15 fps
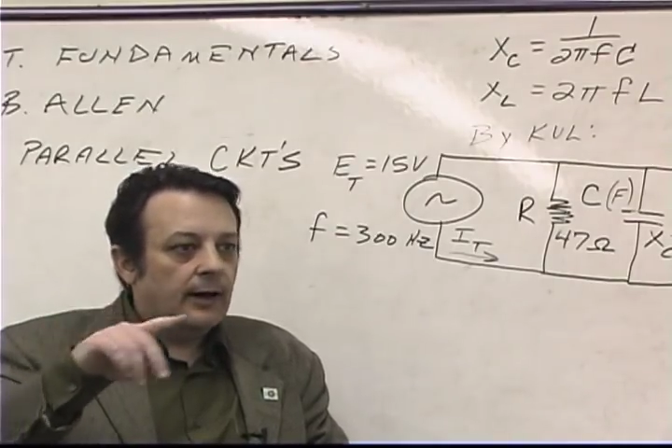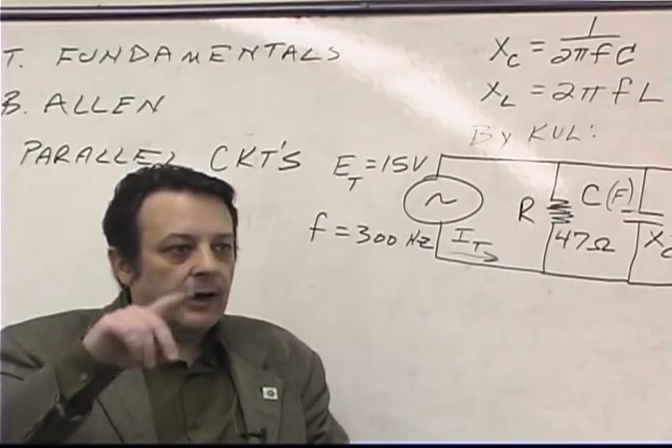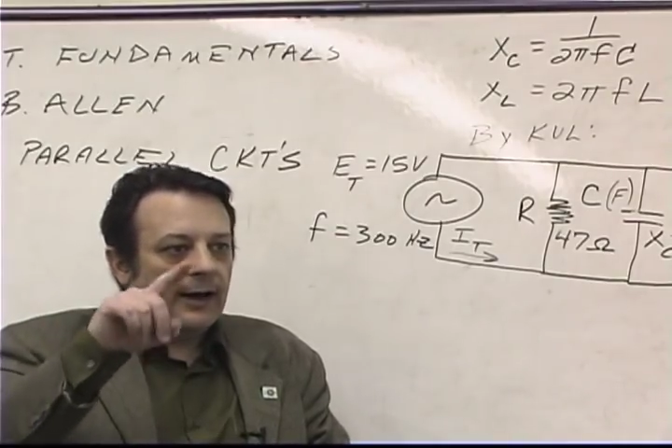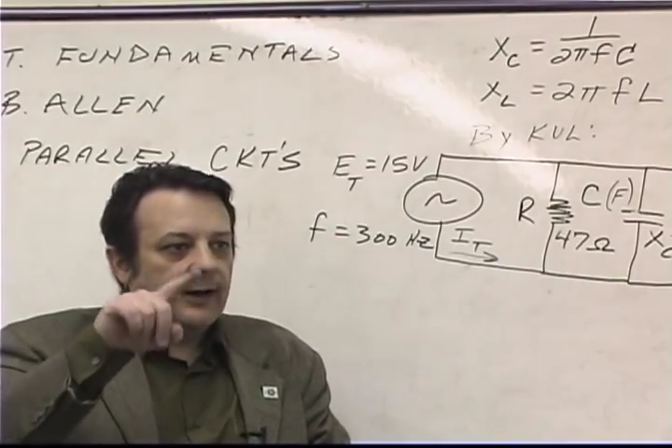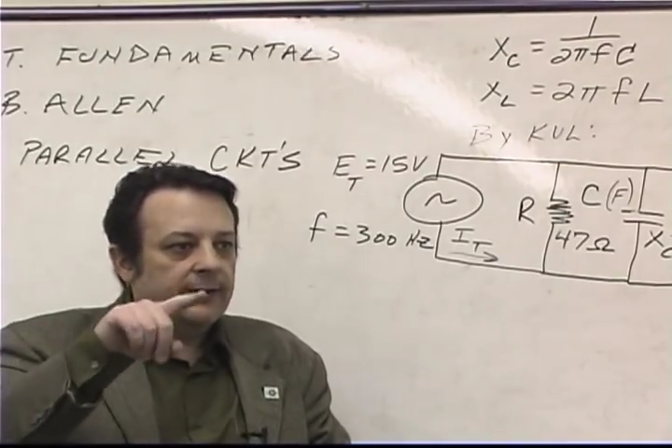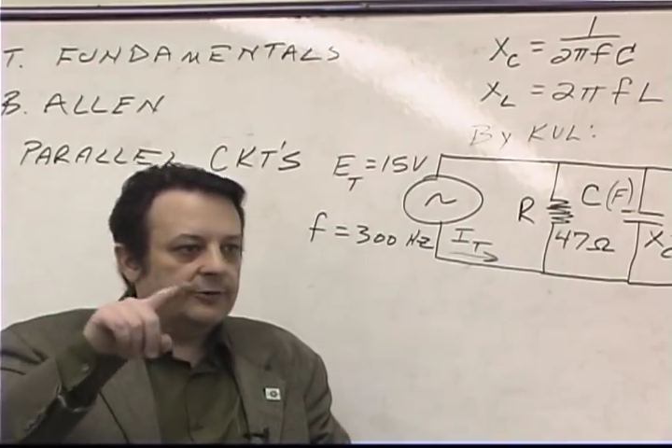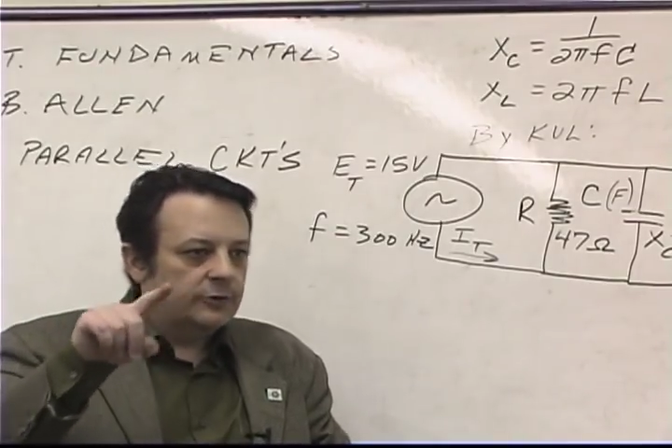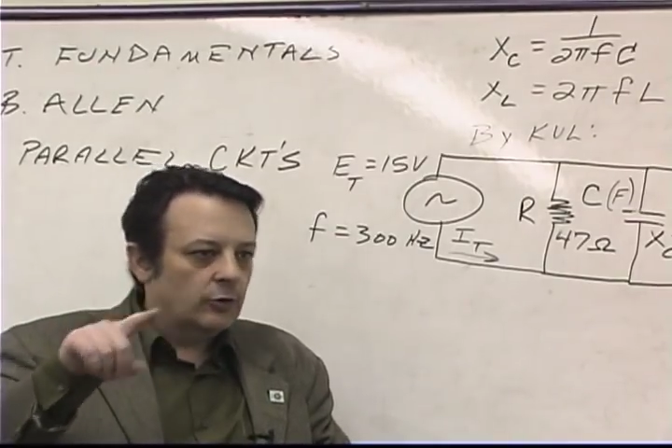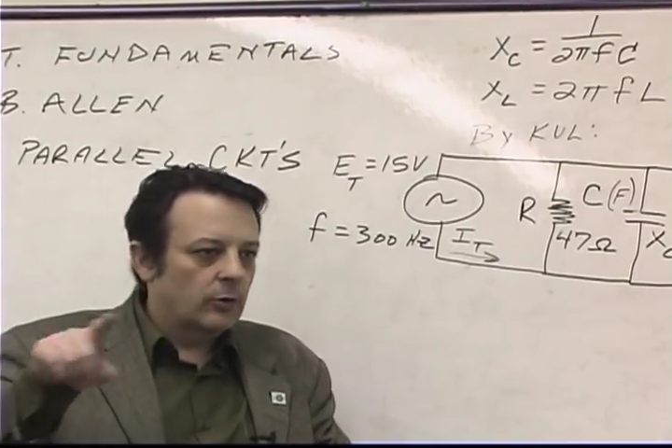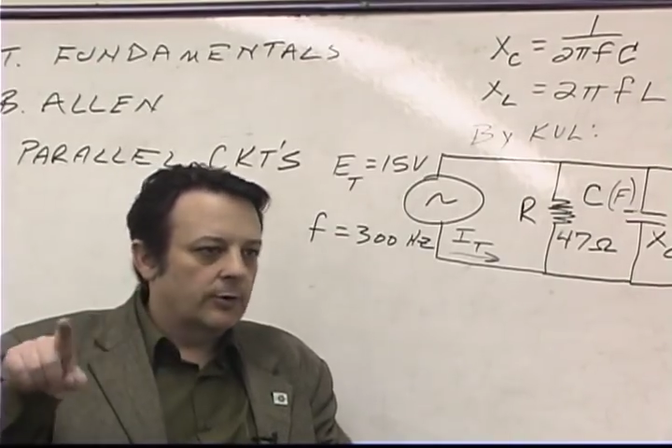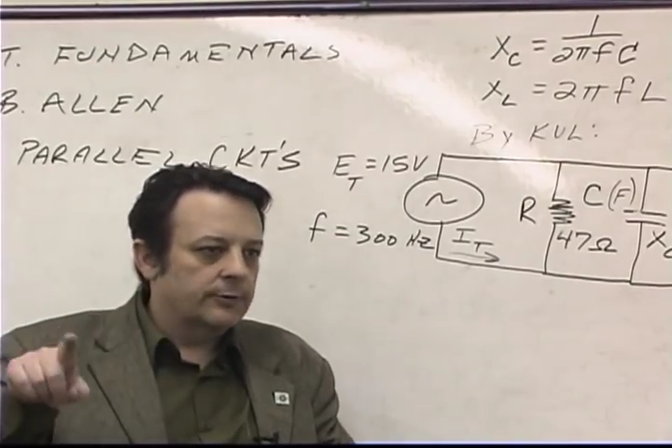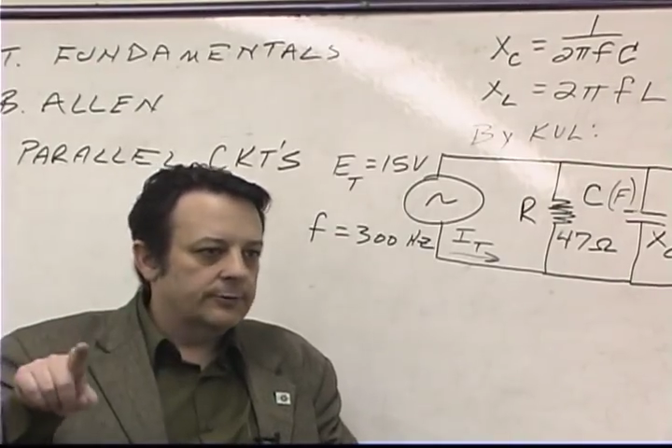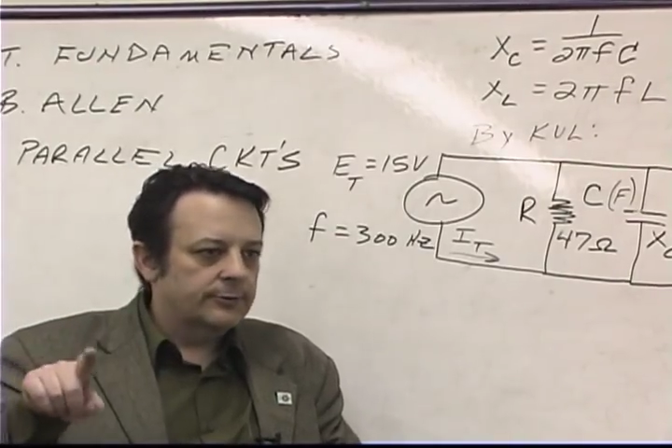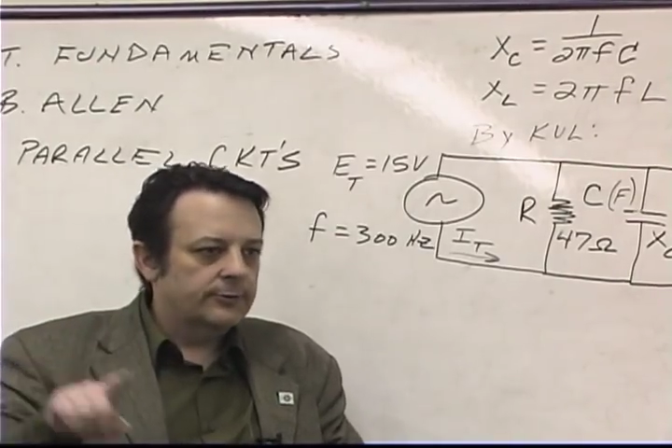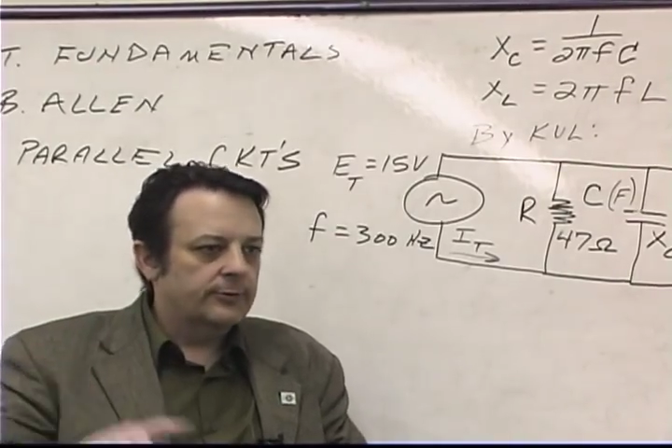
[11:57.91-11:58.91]
I
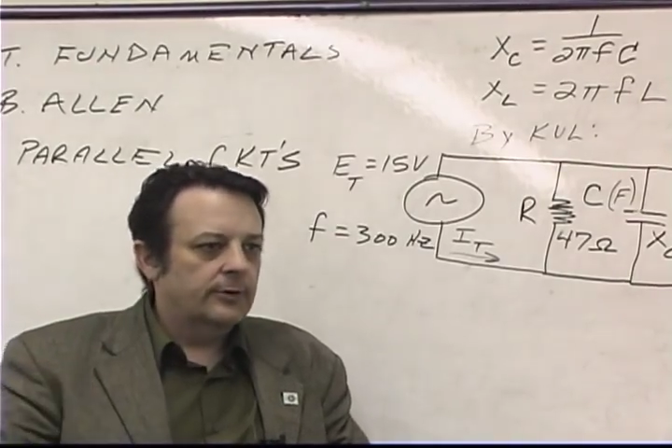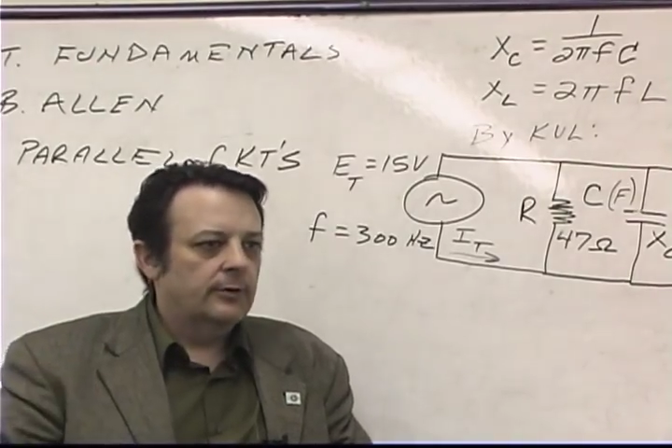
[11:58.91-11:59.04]
source.